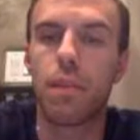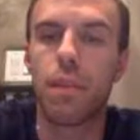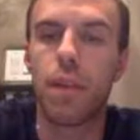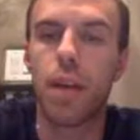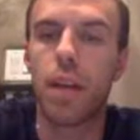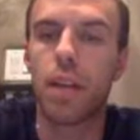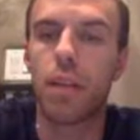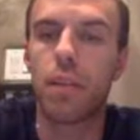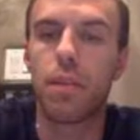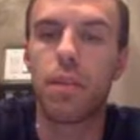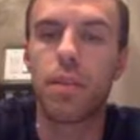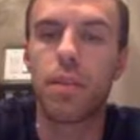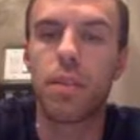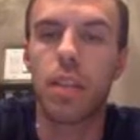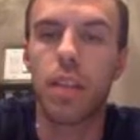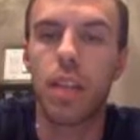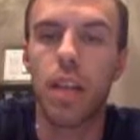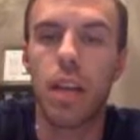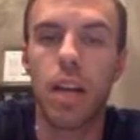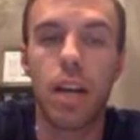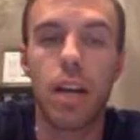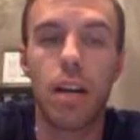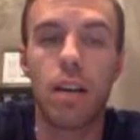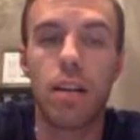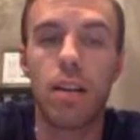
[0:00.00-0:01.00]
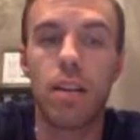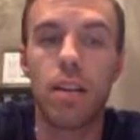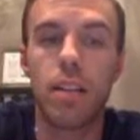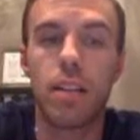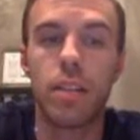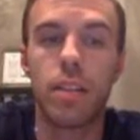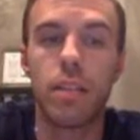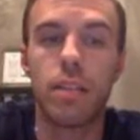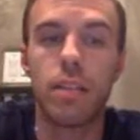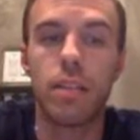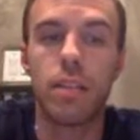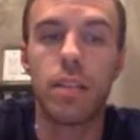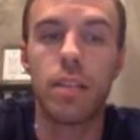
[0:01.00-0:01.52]
father is a liar
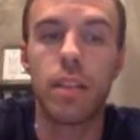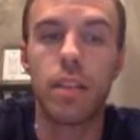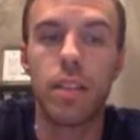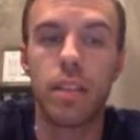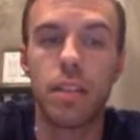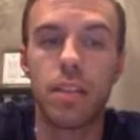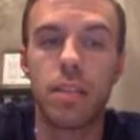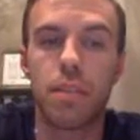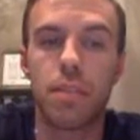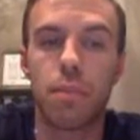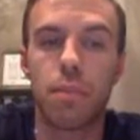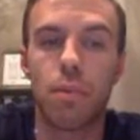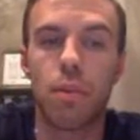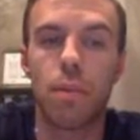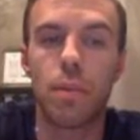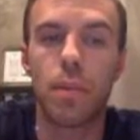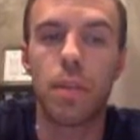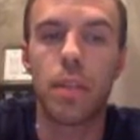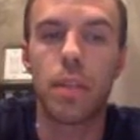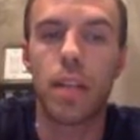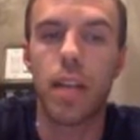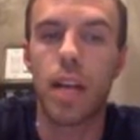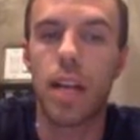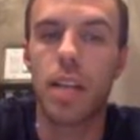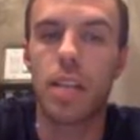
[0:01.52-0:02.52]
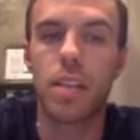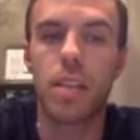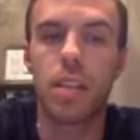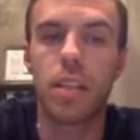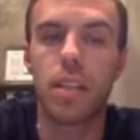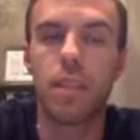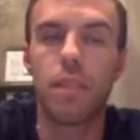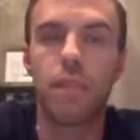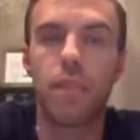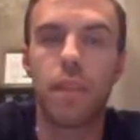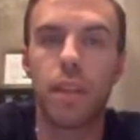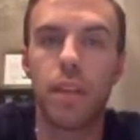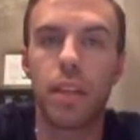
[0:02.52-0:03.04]
and a disappointment,
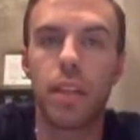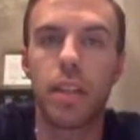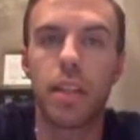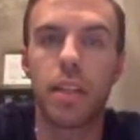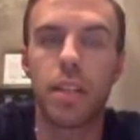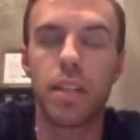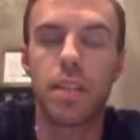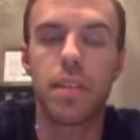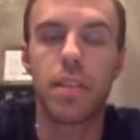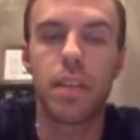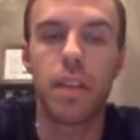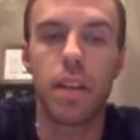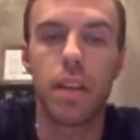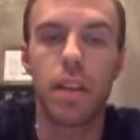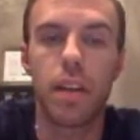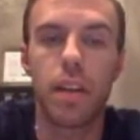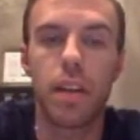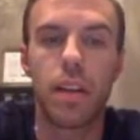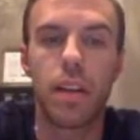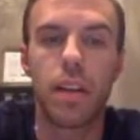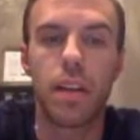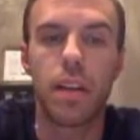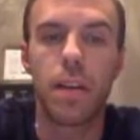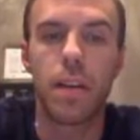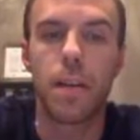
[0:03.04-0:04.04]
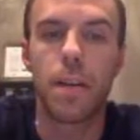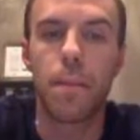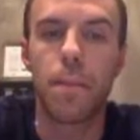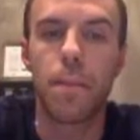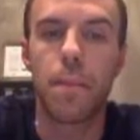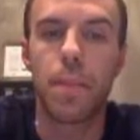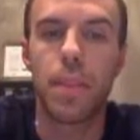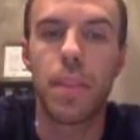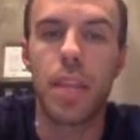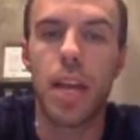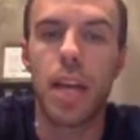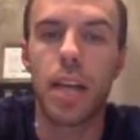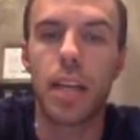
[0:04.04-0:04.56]
constantly failing his son,
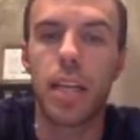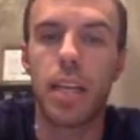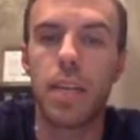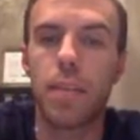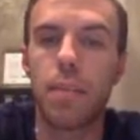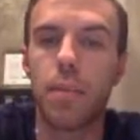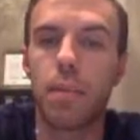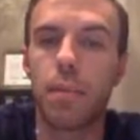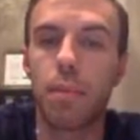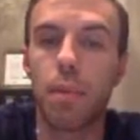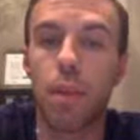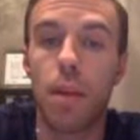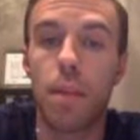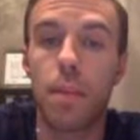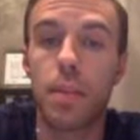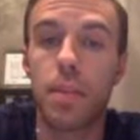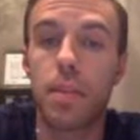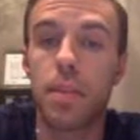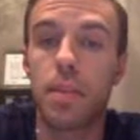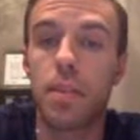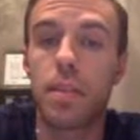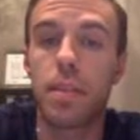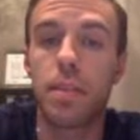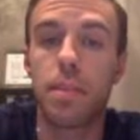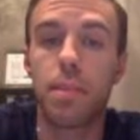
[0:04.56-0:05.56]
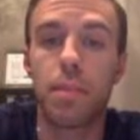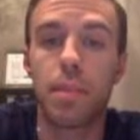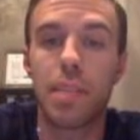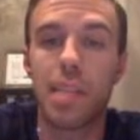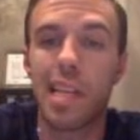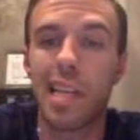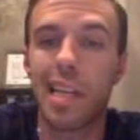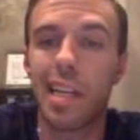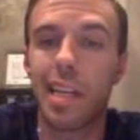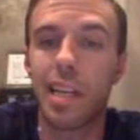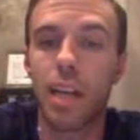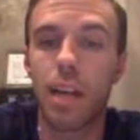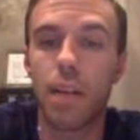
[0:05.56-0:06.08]
not keeping promises and
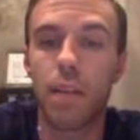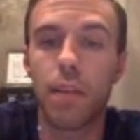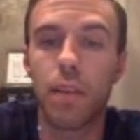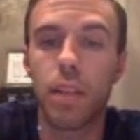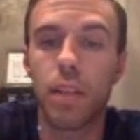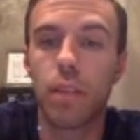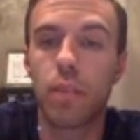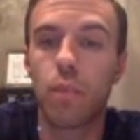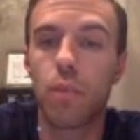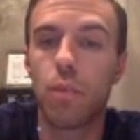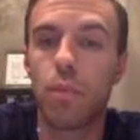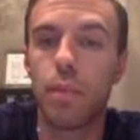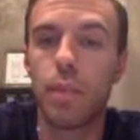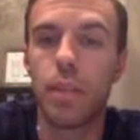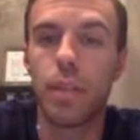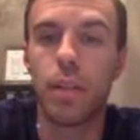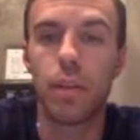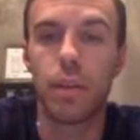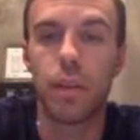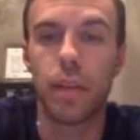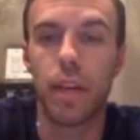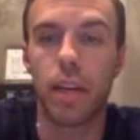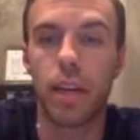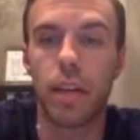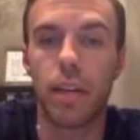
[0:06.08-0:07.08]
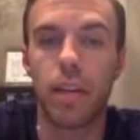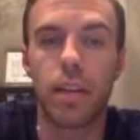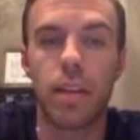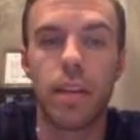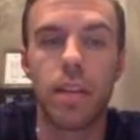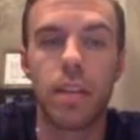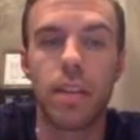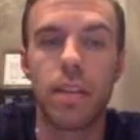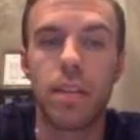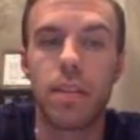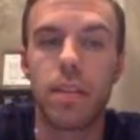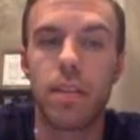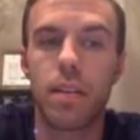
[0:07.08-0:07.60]
pretending everything will be okay.
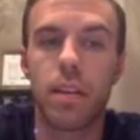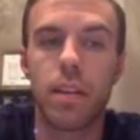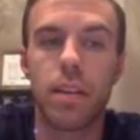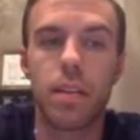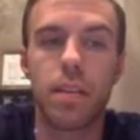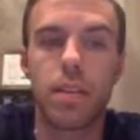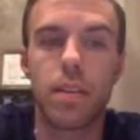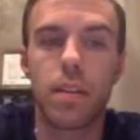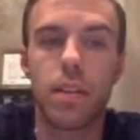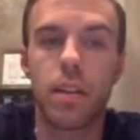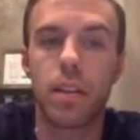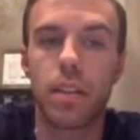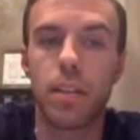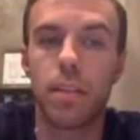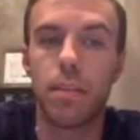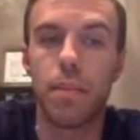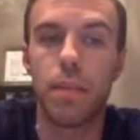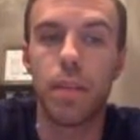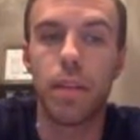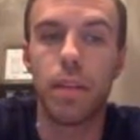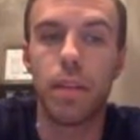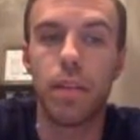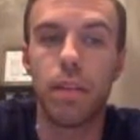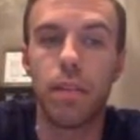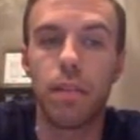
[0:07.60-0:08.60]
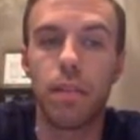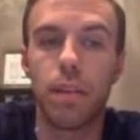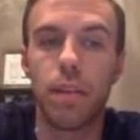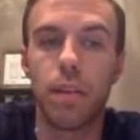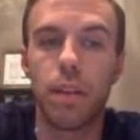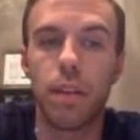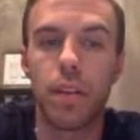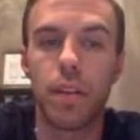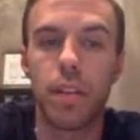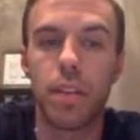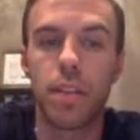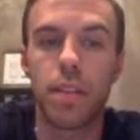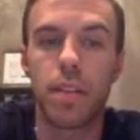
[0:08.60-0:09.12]
The son is stuck in the middle of
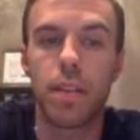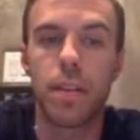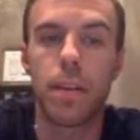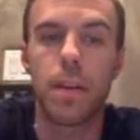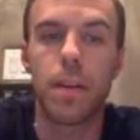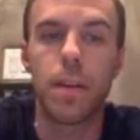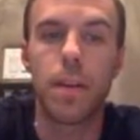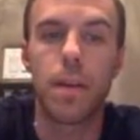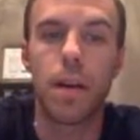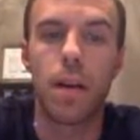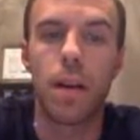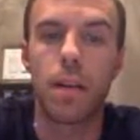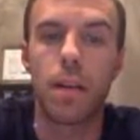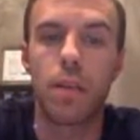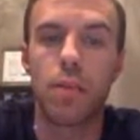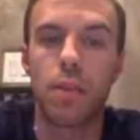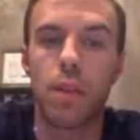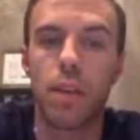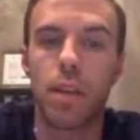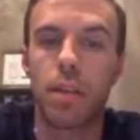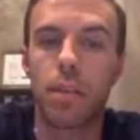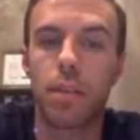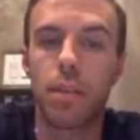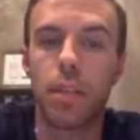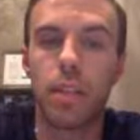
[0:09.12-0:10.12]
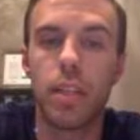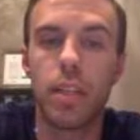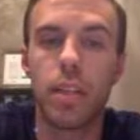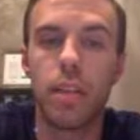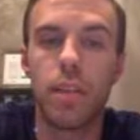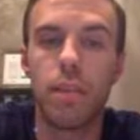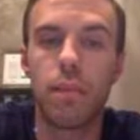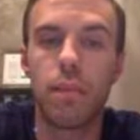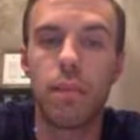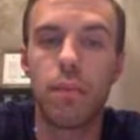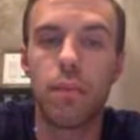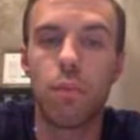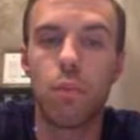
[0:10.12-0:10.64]
all this, trying to
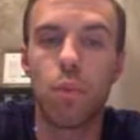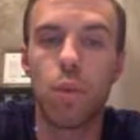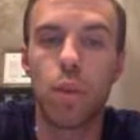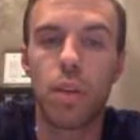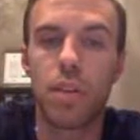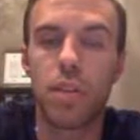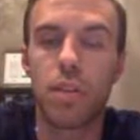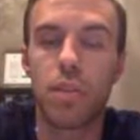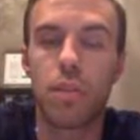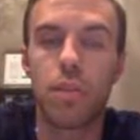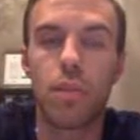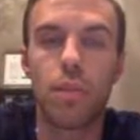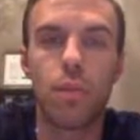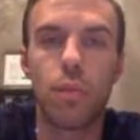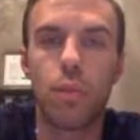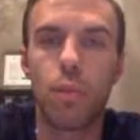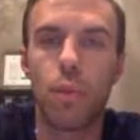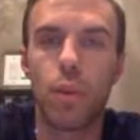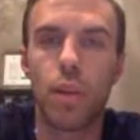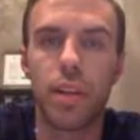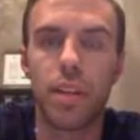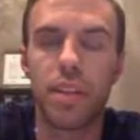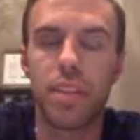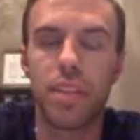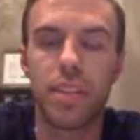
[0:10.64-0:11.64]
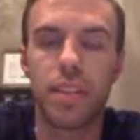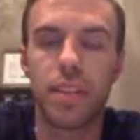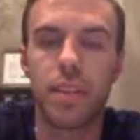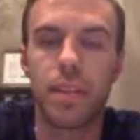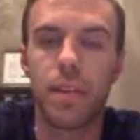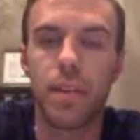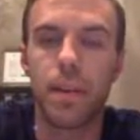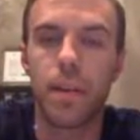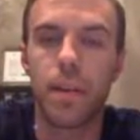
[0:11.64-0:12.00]
believe what is true and what isn't.